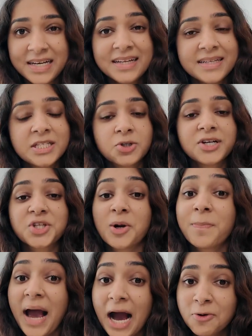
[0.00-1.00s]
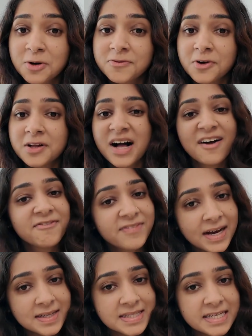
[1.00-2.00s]
These drugs are powerful,
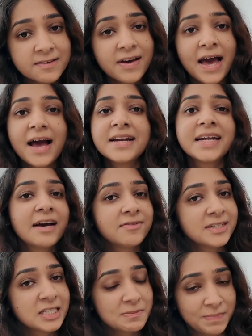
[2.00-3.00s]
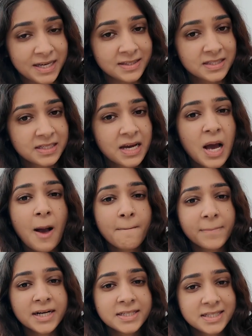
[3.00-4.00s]
effective, and evidence-based,
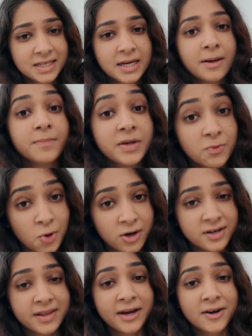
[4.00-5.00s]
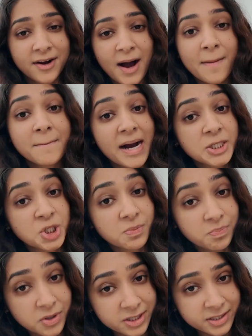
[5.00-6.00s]
but be warned, they are not magic
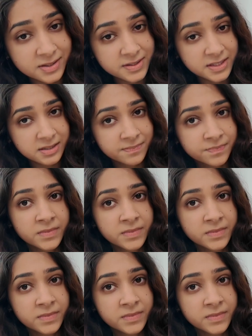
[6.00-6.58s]
bullets.